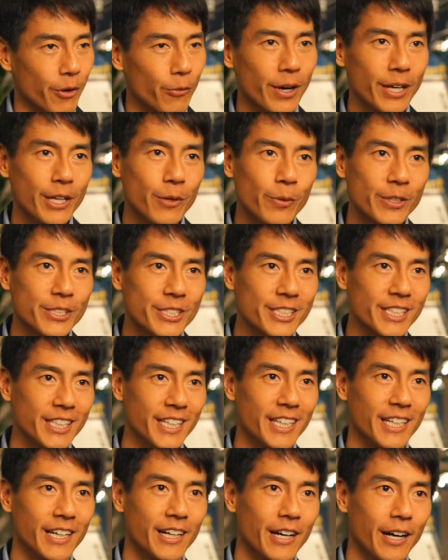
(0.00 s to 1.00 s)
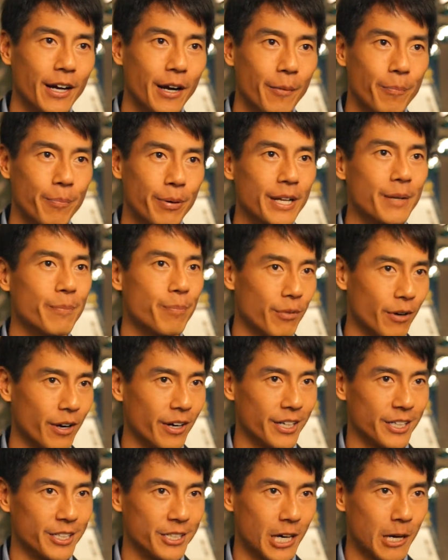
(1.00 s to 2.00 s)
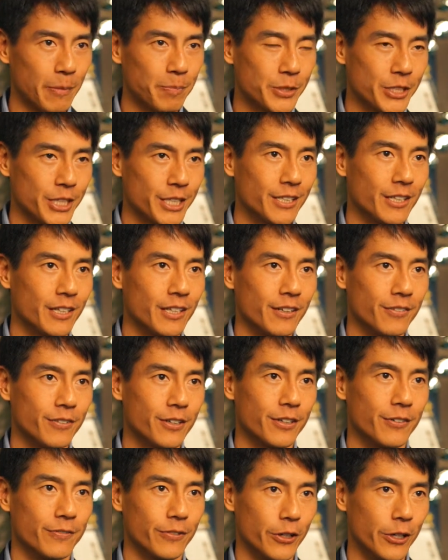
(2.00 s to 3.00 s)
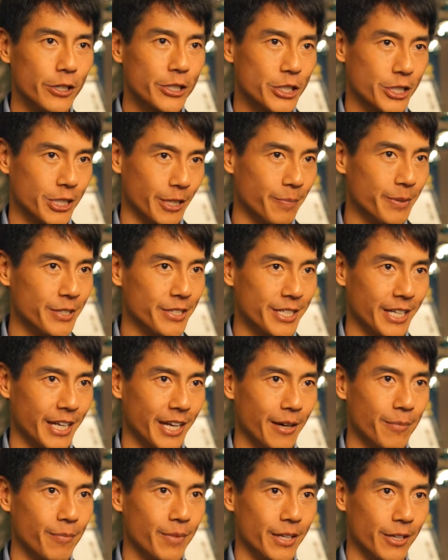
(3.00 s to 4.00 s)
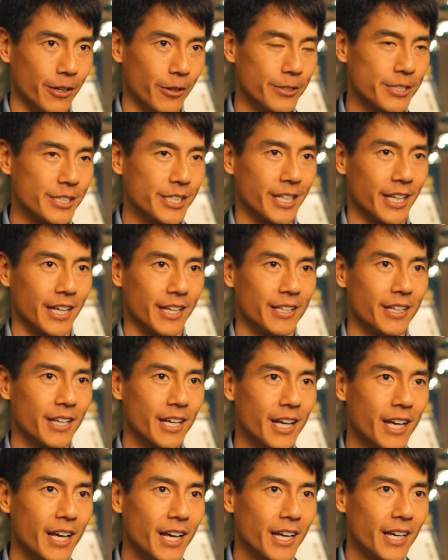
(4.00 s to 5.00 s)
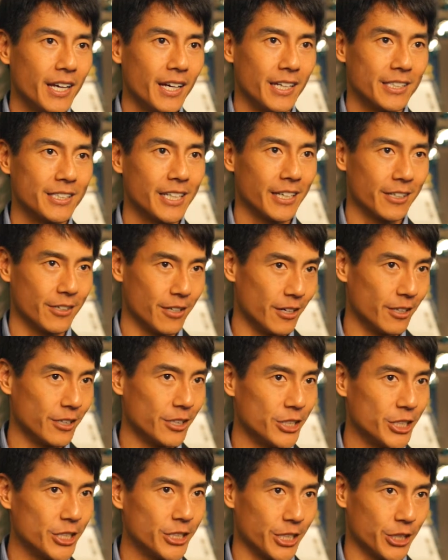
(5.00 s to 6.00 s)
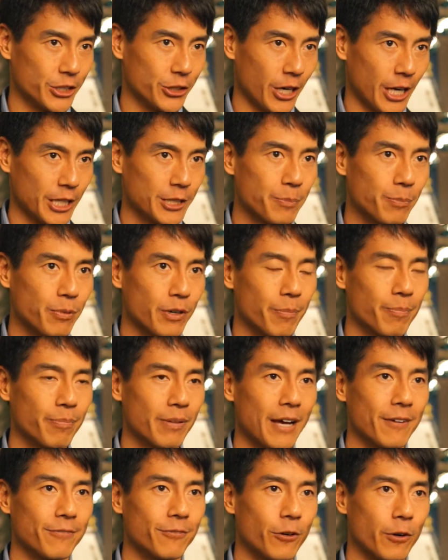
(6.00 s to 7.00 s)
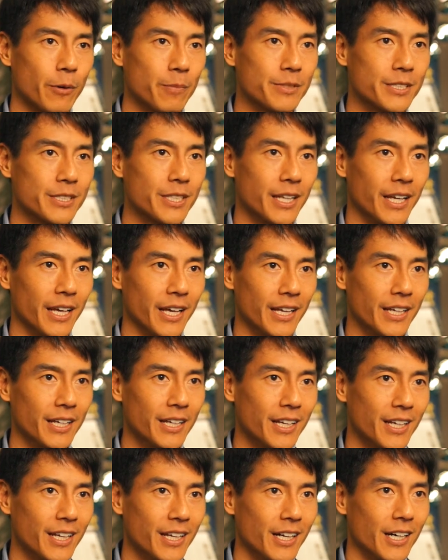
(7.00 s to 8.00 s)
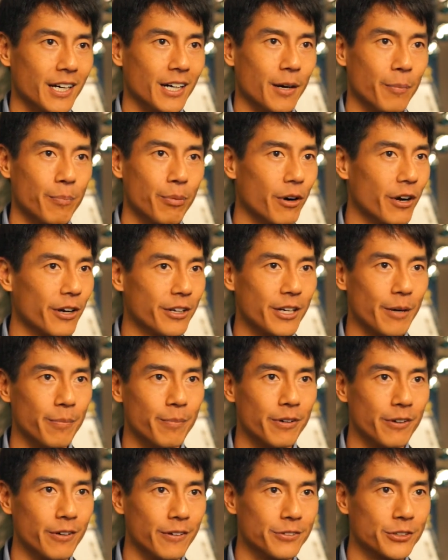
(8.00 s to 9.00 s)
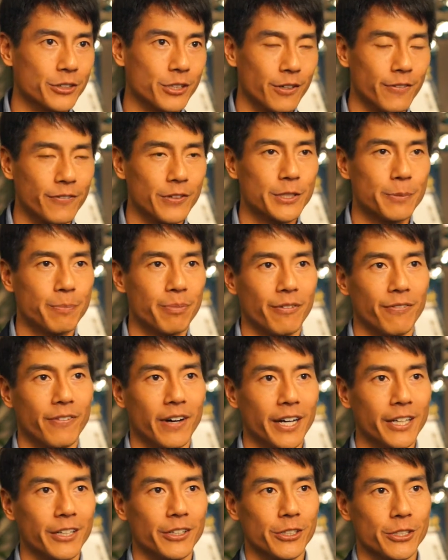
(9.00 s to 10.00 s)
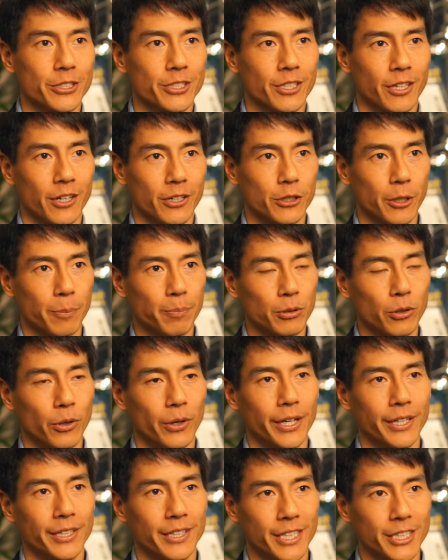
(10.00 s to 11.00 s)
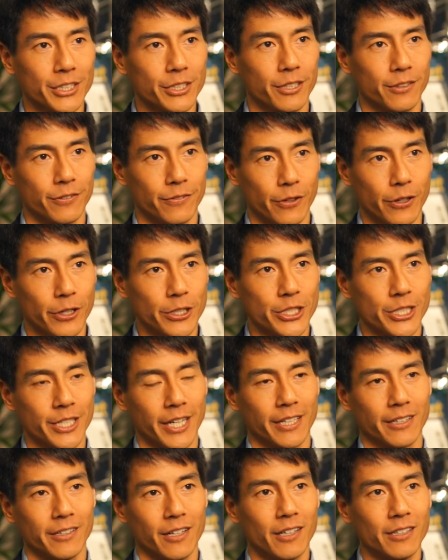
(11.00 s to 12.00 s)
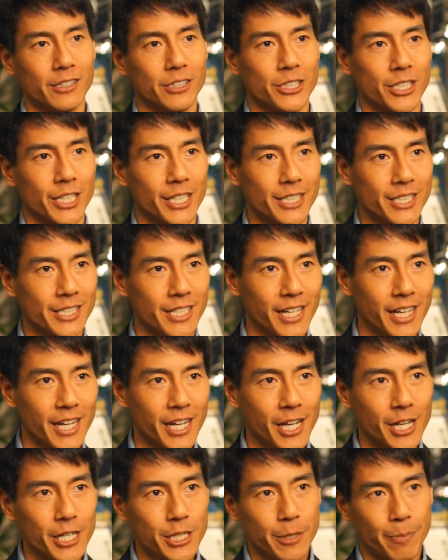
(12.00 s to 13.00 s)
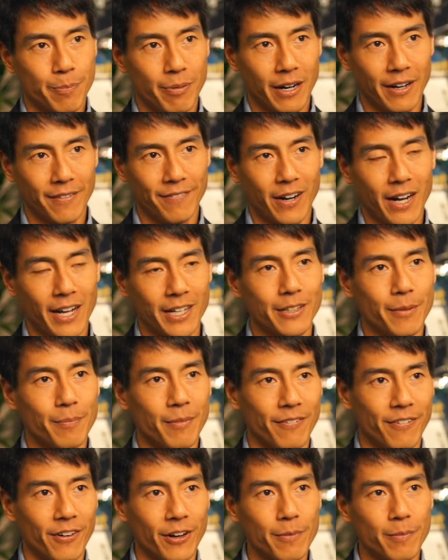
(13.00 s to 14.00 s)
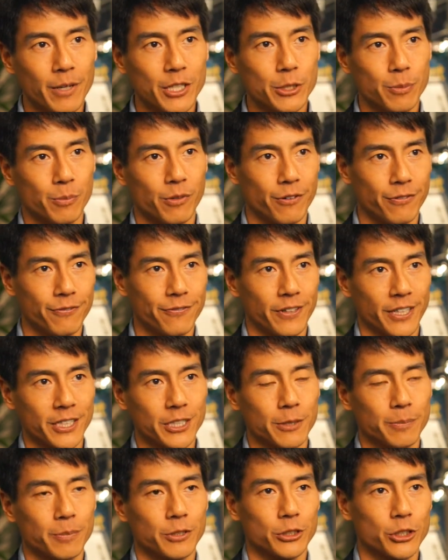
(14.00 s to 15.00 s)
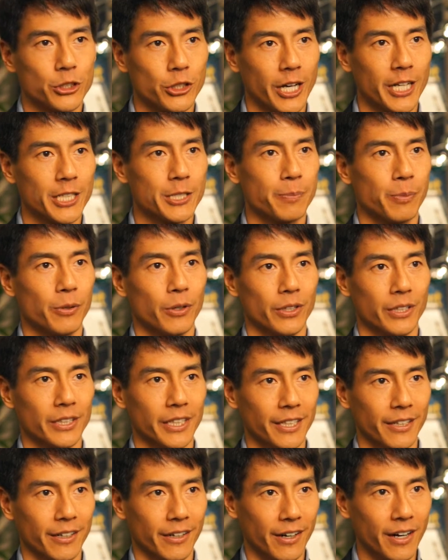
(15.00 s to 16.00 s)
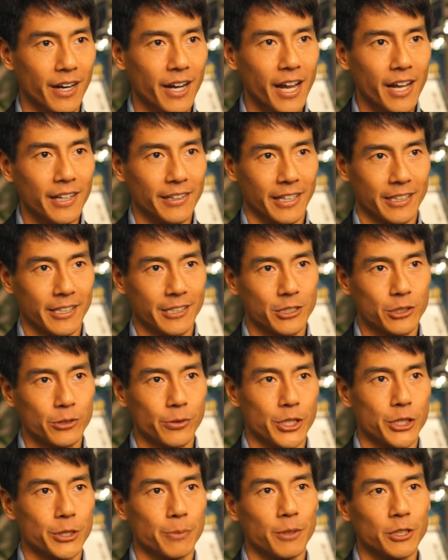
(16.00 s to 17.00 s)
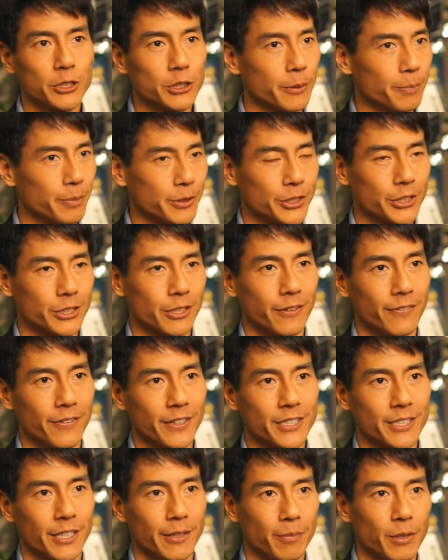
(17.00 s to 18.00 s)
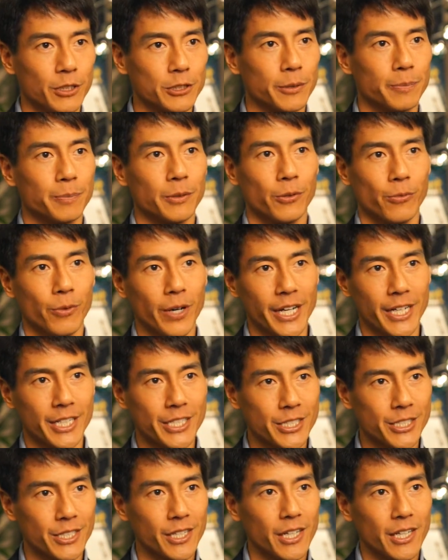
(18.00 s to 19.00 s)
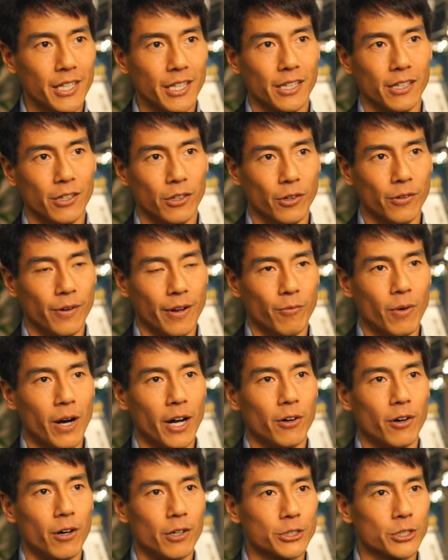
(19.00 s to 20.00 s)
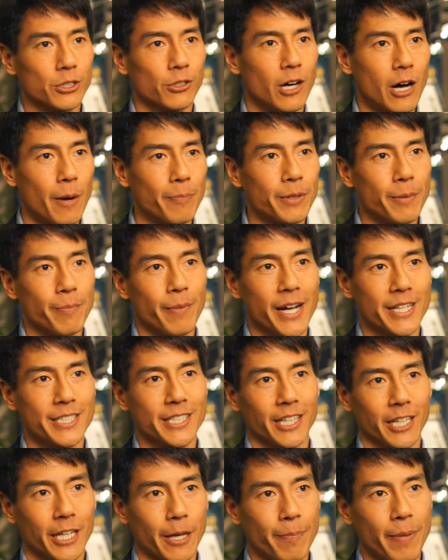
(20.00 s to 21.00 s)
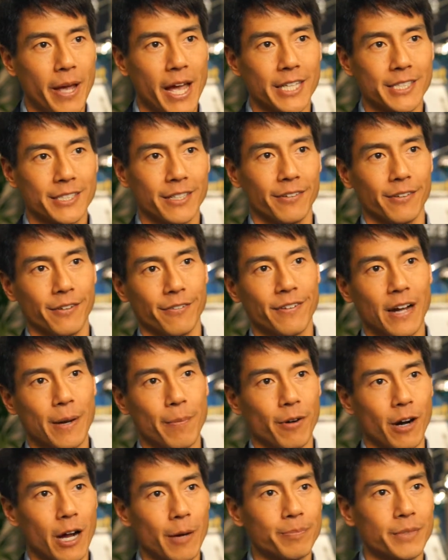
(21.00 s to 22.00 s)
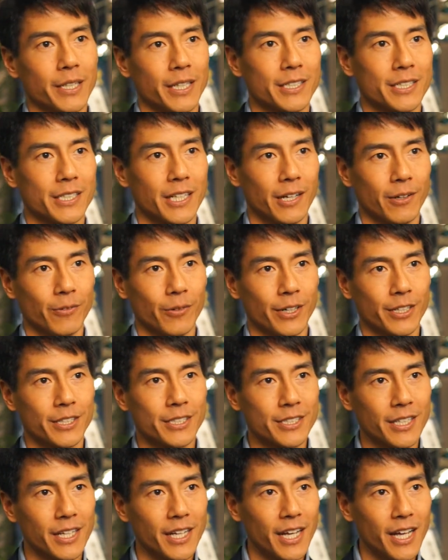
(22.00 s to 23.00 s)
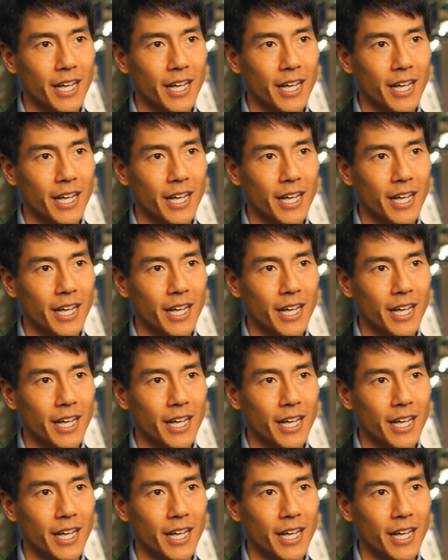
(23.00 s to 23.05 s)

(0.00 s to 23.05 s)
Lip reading: Already we're seeing a pretty broad adoption of converged WDM and OTN technologies and transport platforms today. A broad number of service providers are deploying these converged technologies to provide them a very much more flexible transport layer that can switch multiple service and multiple rates while also optimizing the capacity of their fiber optics networks.